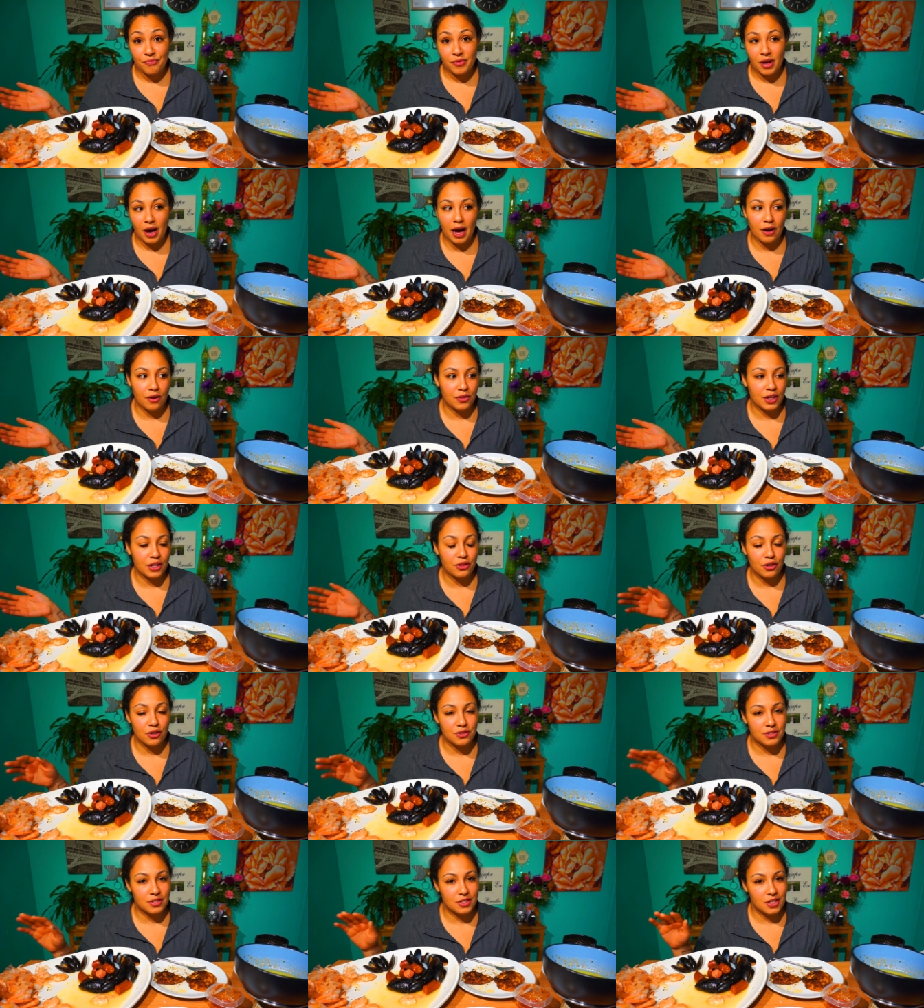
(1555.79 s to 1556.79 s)
I don't think
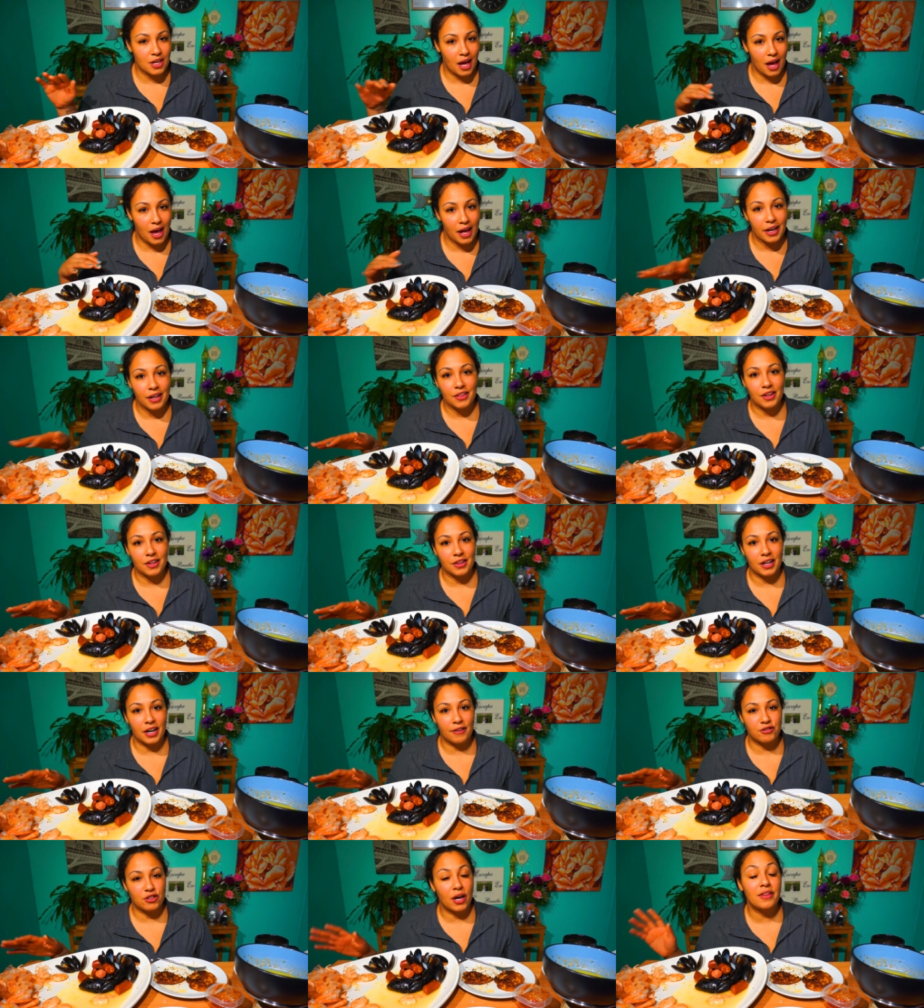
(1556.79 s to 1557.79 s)
there's anything that
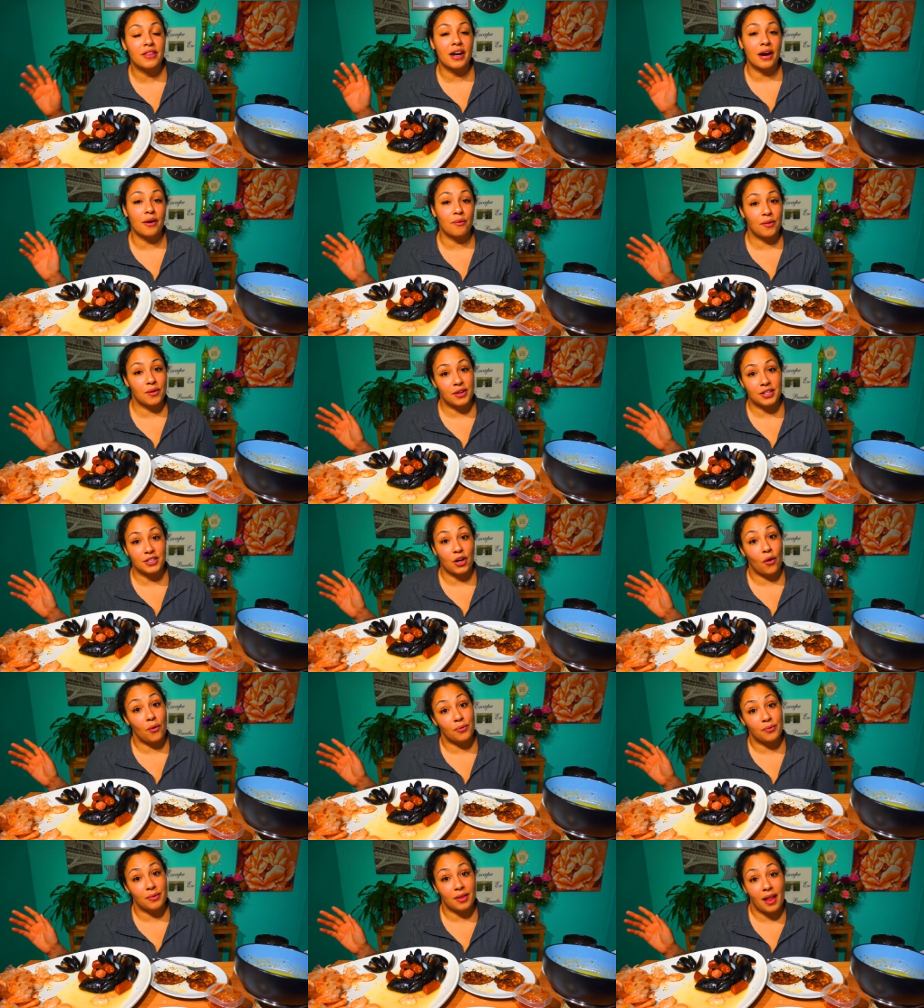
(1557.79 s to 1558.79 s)
I've tried that I really
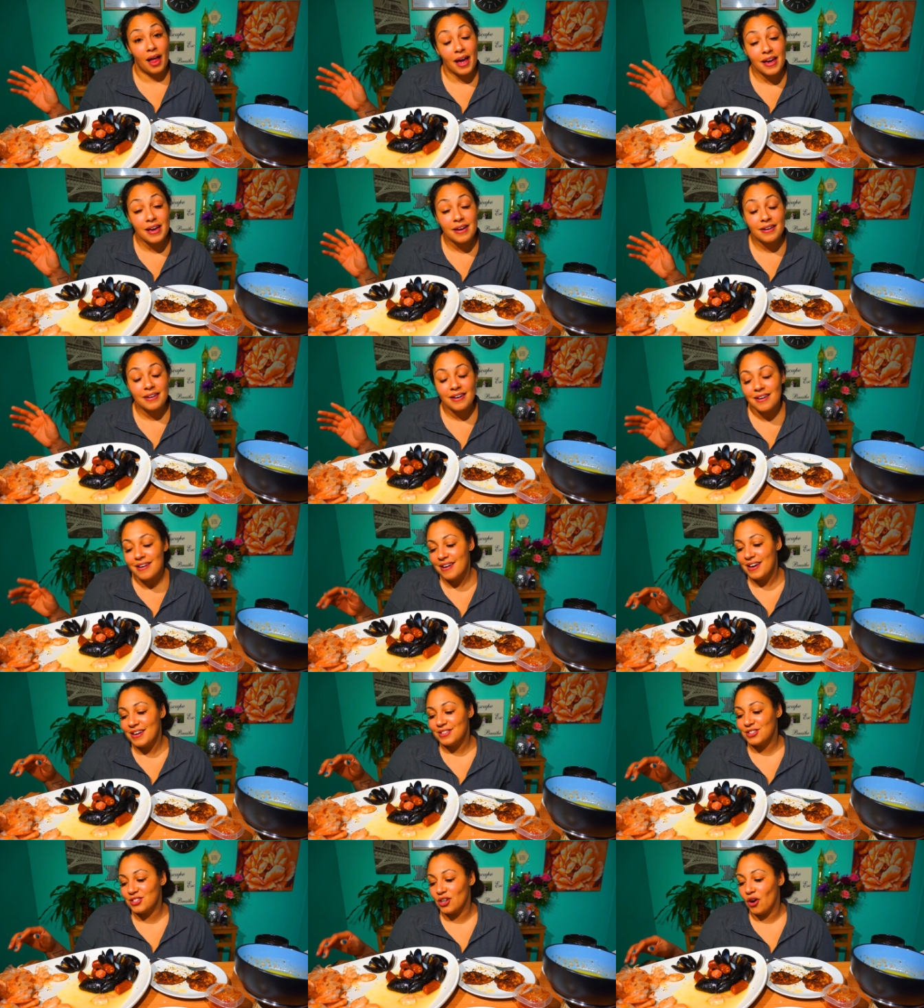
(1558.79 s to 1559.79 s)
don't like.
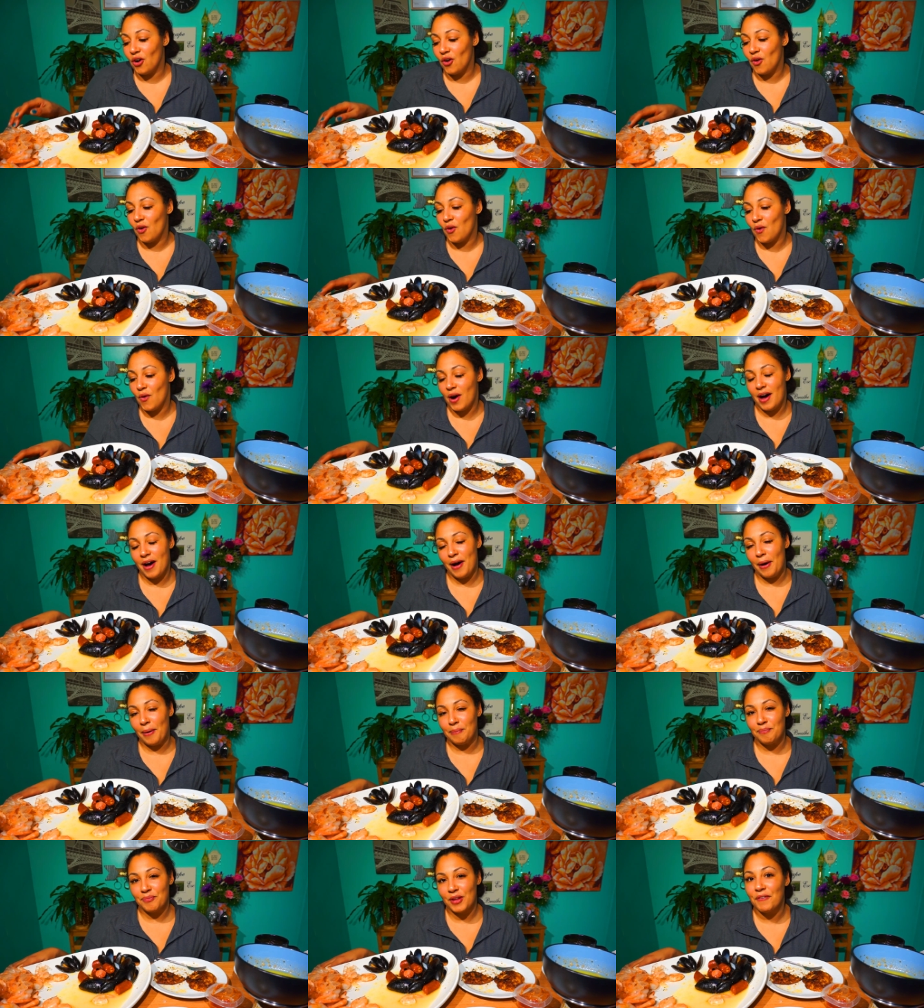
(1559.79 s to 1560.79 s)
So
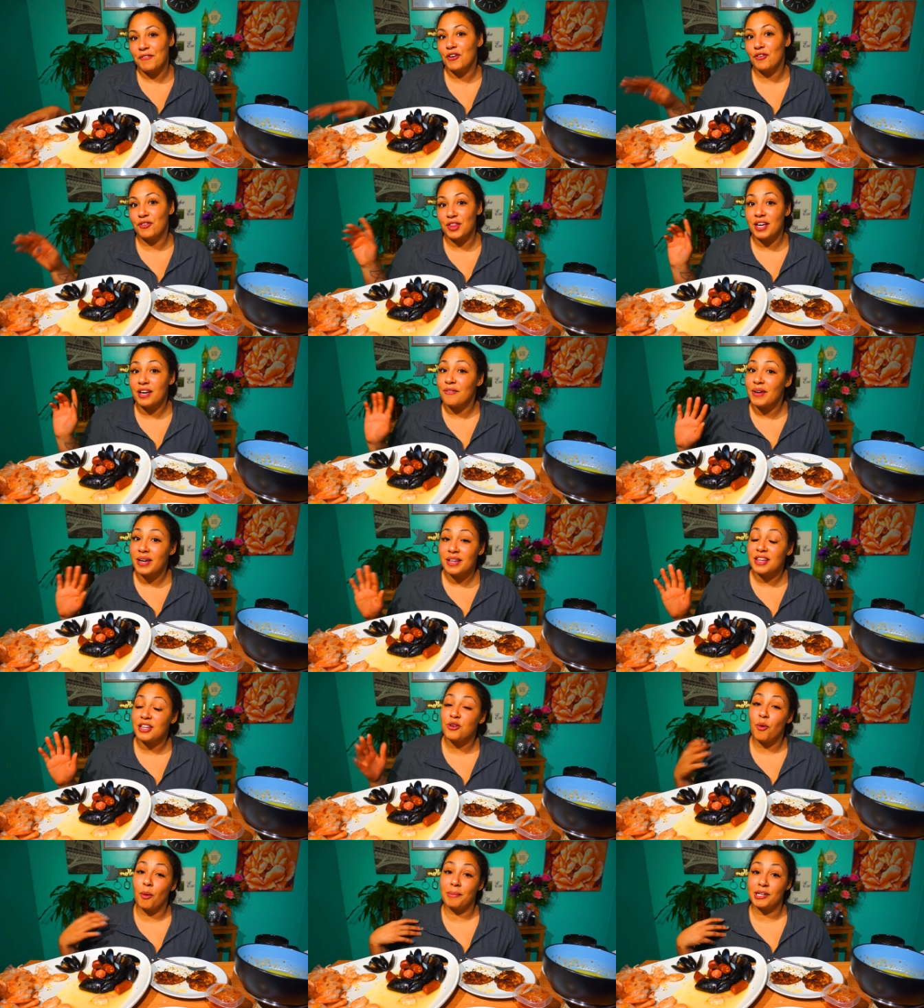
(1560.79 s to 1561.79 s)
if you think of anything you
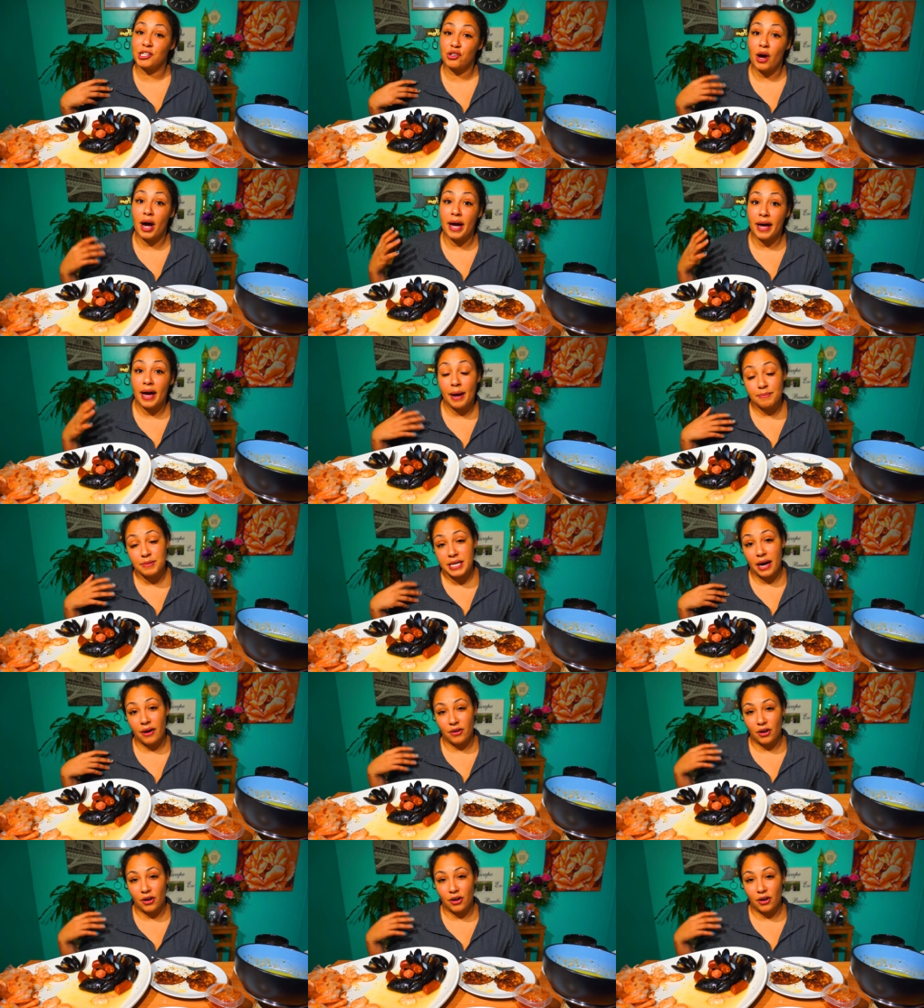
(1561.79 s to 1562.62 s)
want me to try, I'm down.